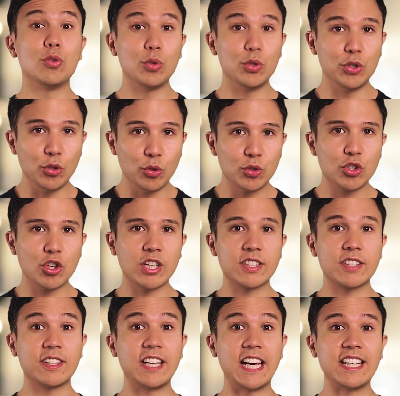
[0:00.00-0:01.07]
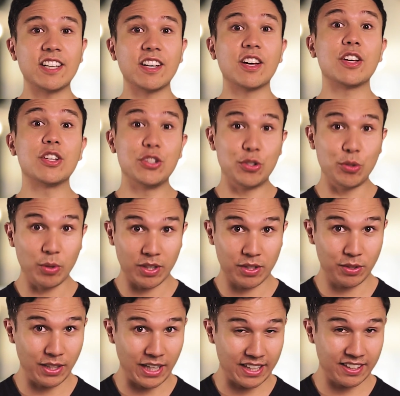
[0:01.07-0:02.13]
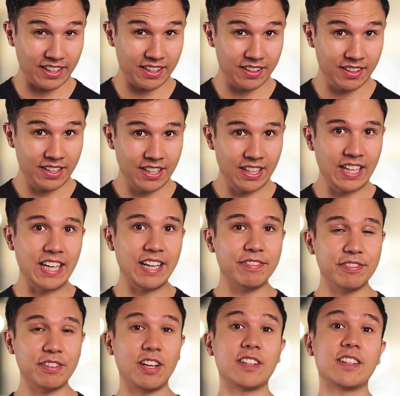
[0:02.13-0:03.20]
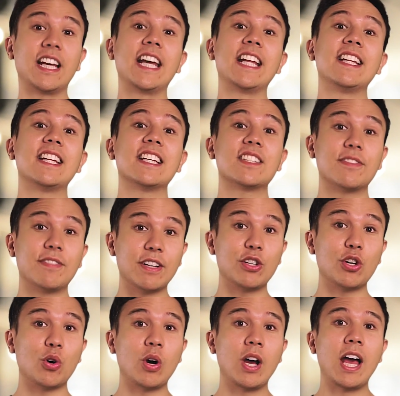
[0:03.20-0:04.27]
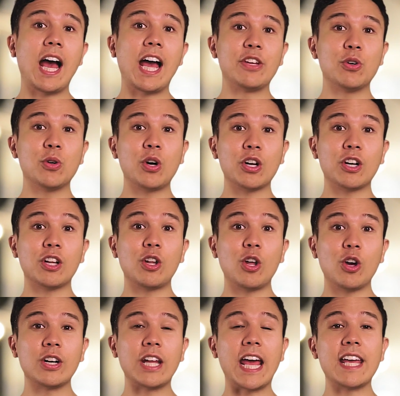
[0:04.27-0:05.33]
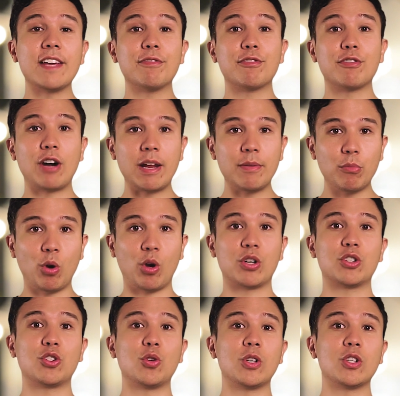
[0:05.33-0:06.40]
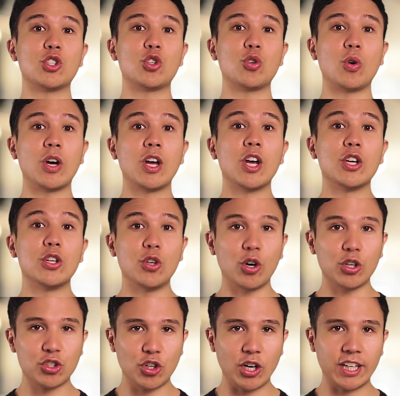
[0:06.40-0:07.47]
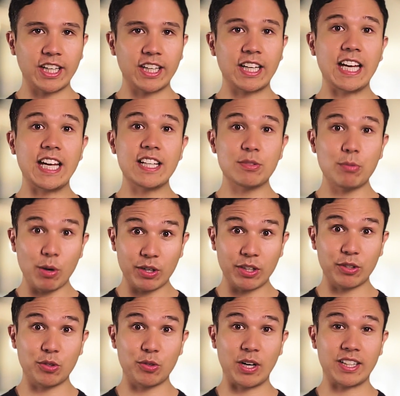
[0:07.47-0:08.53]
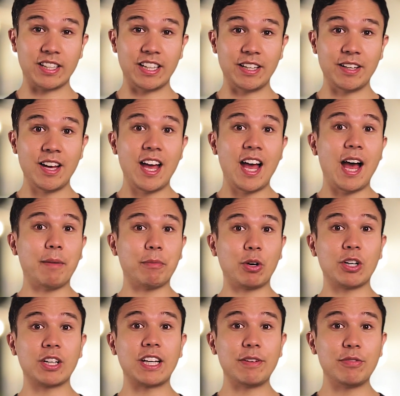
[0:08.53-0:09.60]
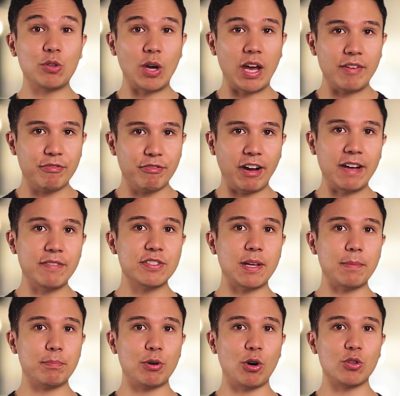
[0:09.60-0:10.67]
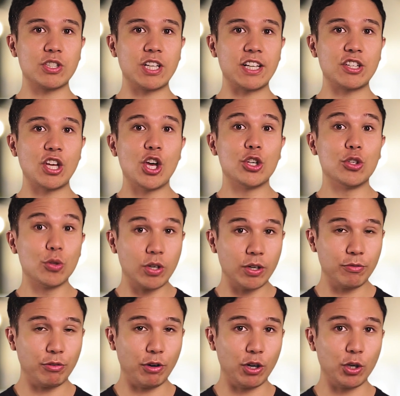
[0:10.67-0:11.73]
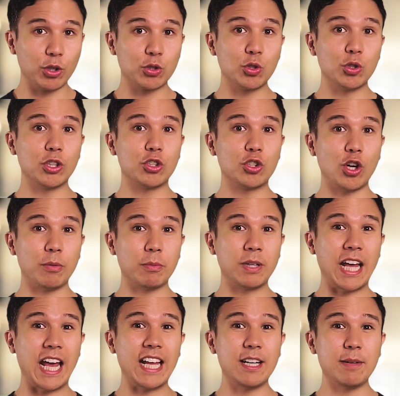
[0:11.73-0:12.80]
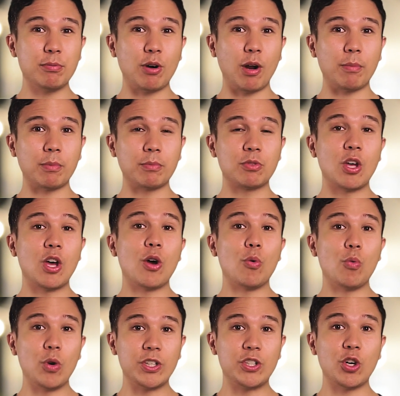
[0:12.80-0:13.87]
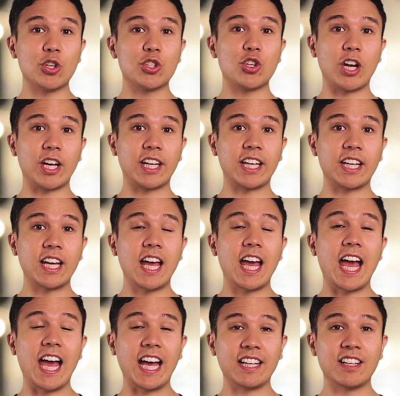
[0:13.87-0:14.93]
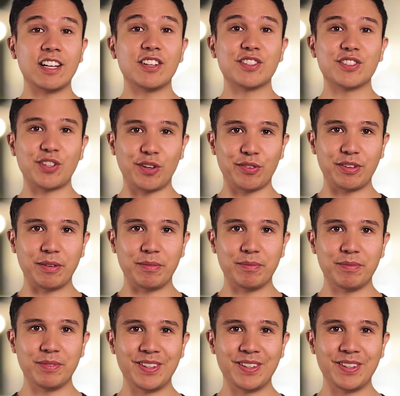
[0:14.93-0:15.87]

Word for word: Do you trust the data you are collecting? If not, in this video, you're gonna learn a framework to ensure your tracking is working correctly. I'm gonna give you a five-step process you can follow to determine any problems with your tracking and solve them.